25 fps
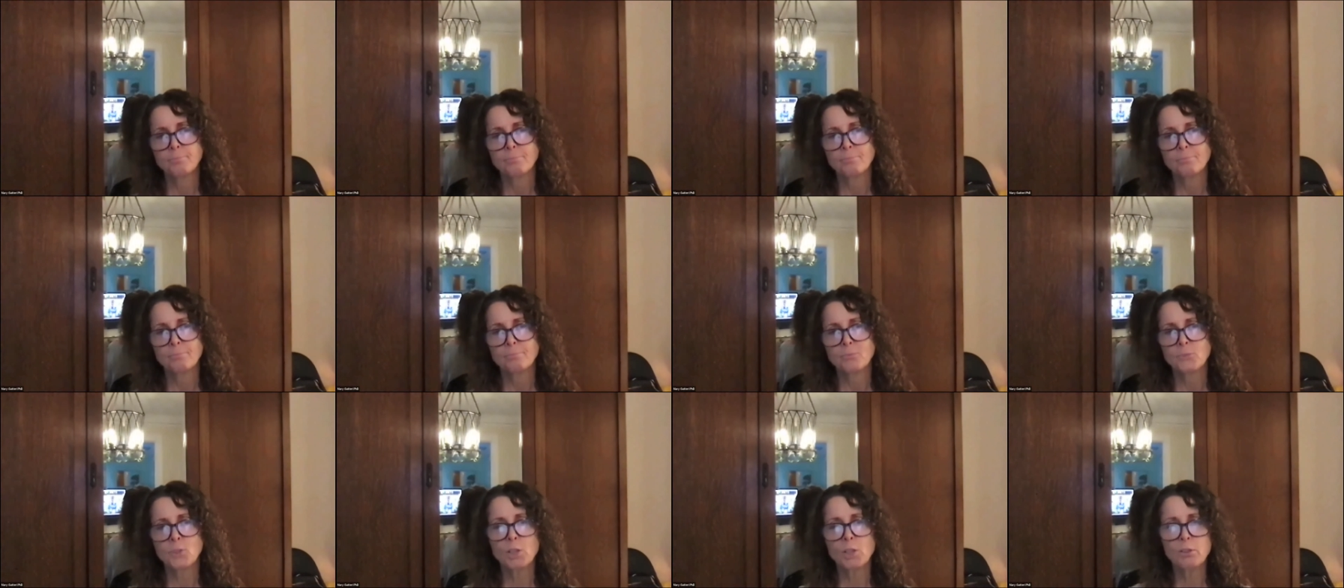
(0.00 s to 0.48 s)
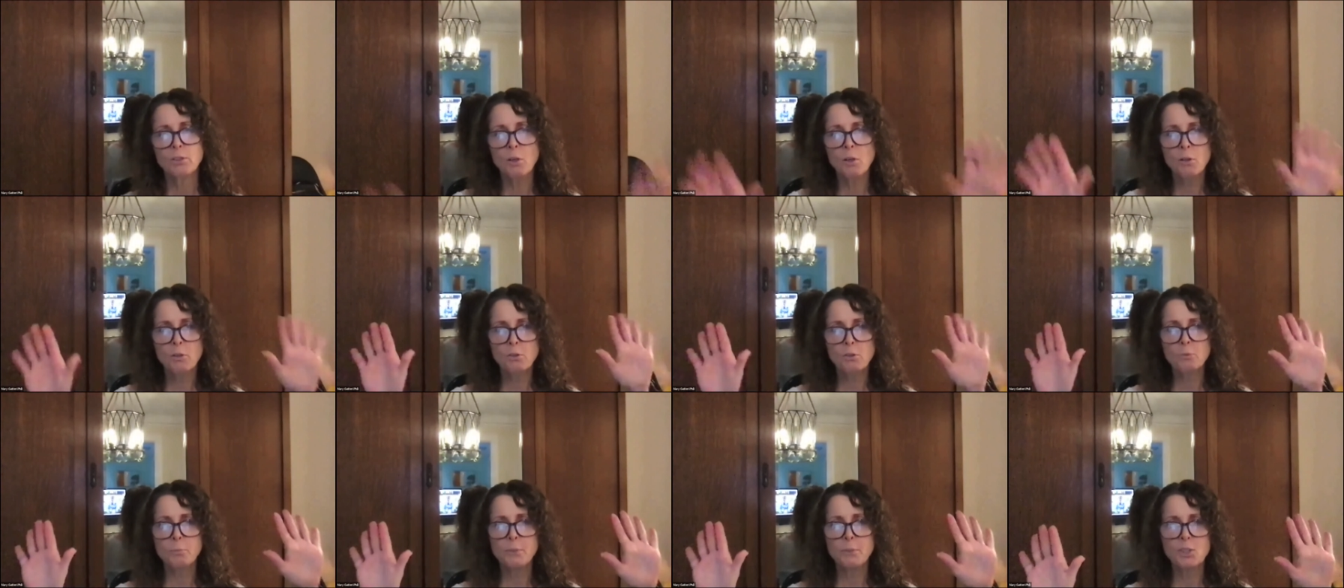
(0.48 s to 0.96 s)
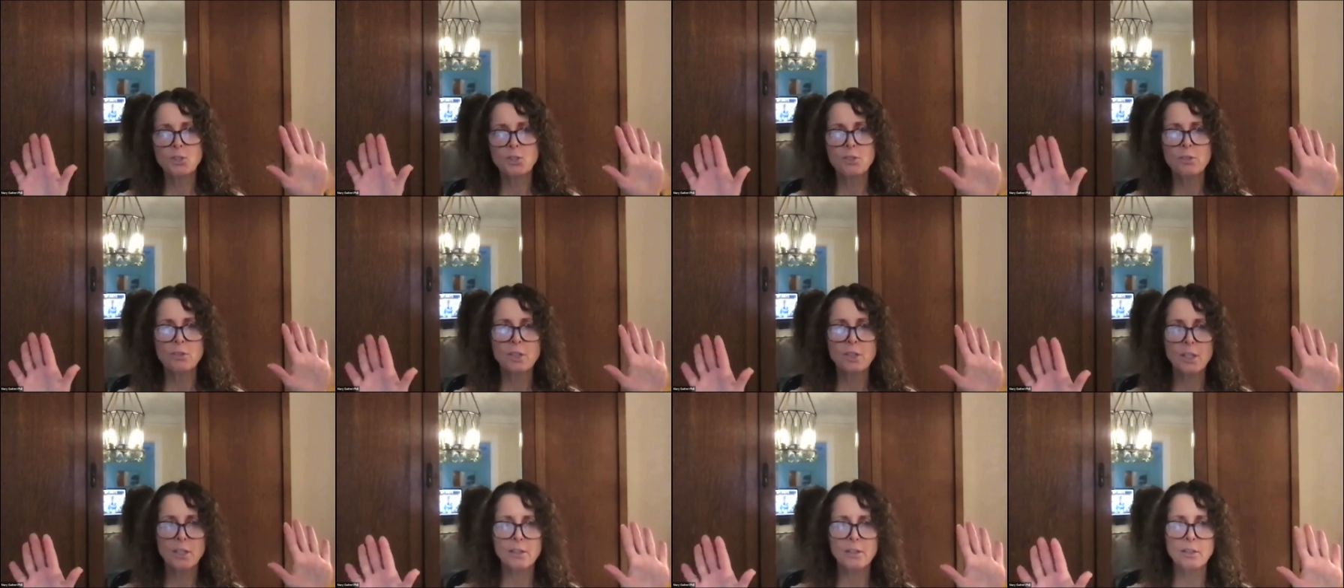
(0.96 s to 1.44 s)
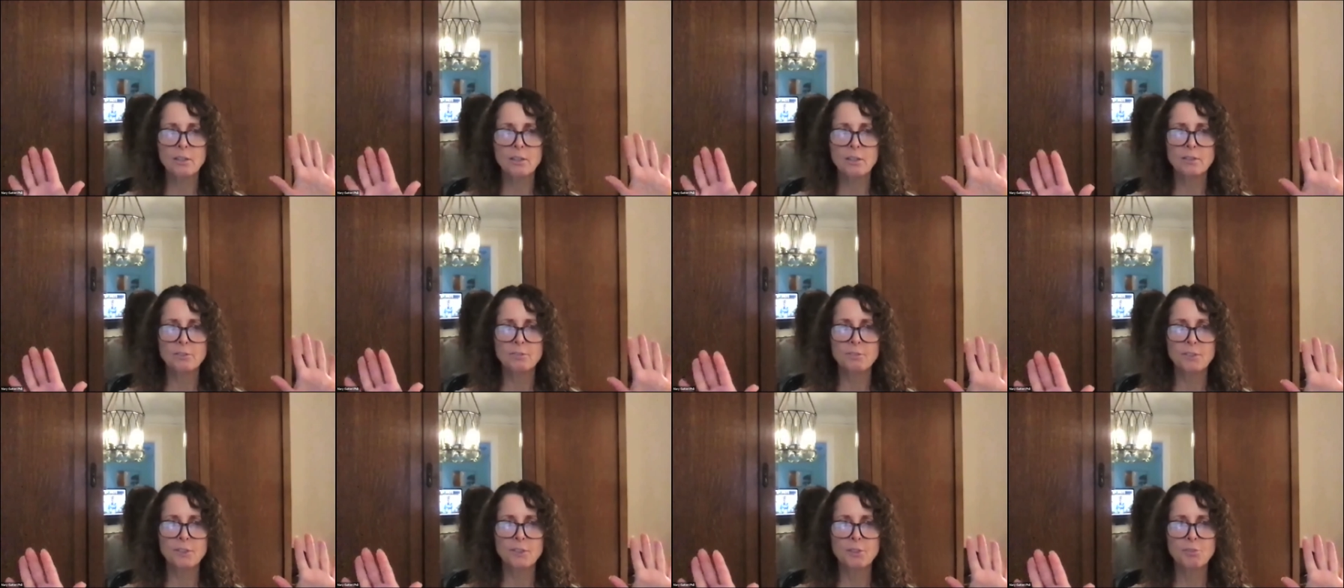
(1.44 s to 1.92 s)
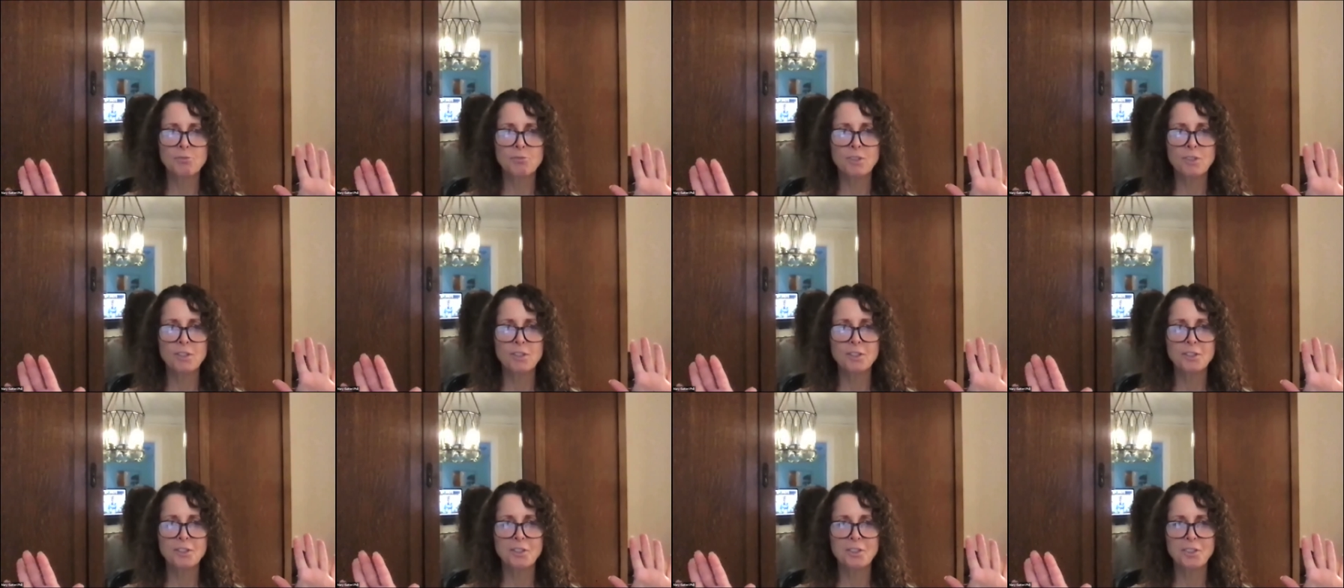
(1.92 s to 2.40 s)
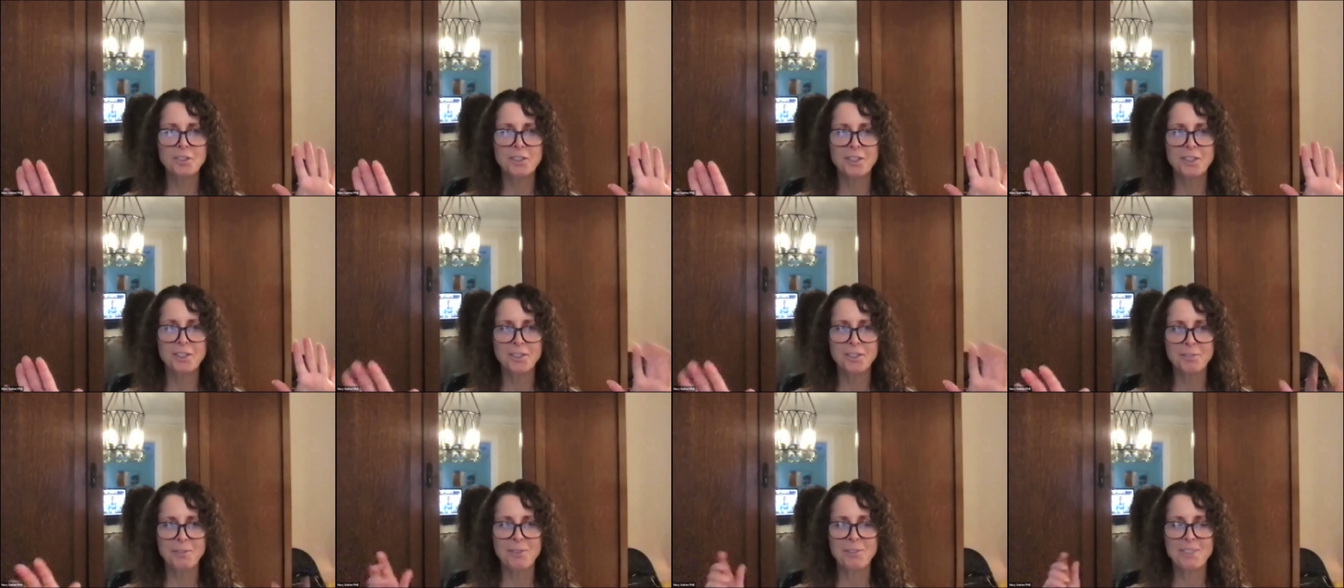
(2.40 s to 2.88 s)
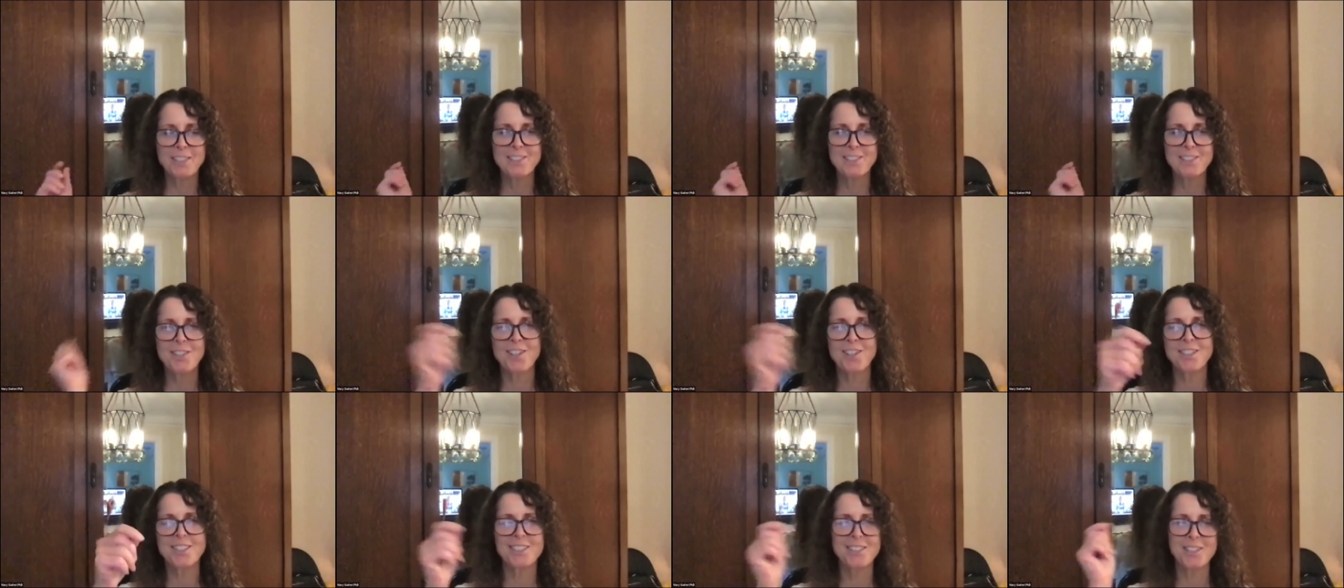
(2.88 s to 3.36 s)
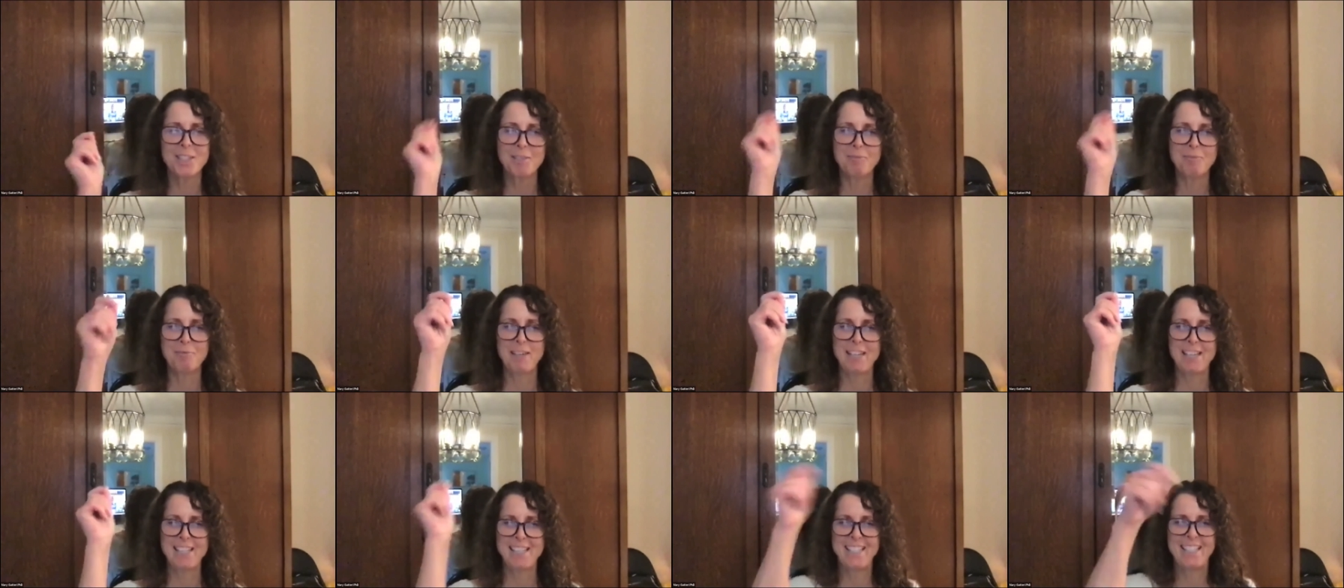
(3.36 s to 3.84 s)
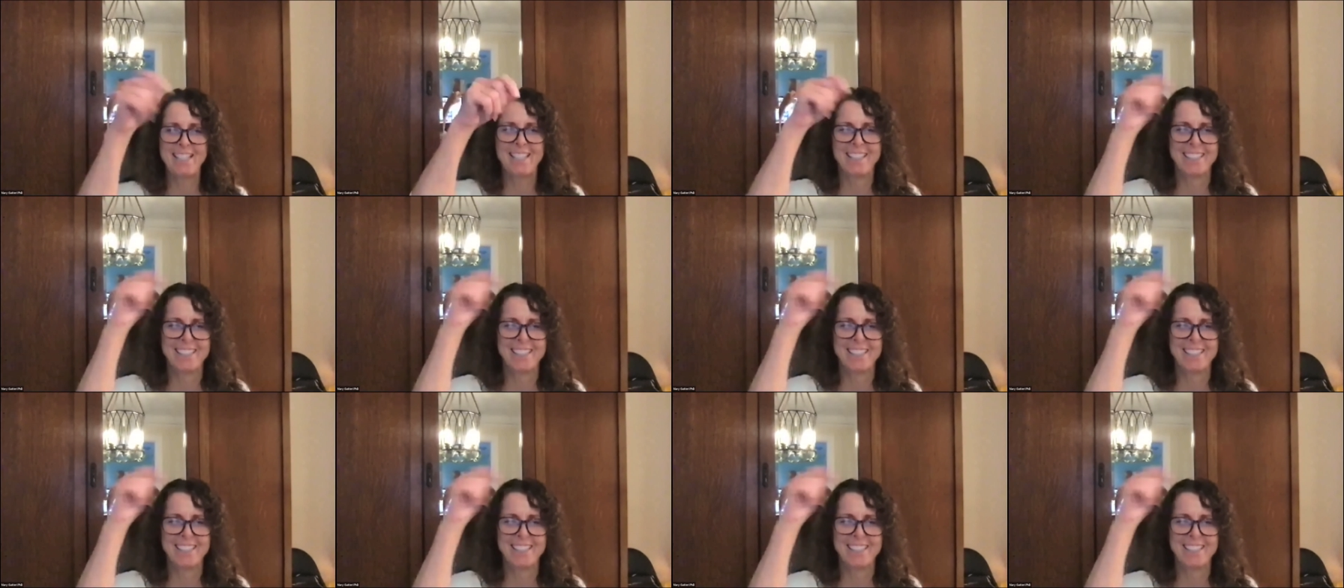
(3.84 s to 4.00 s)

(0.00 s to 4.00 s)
Don't hold me to that though. If in the fall yeah. you're all throwing darts at me.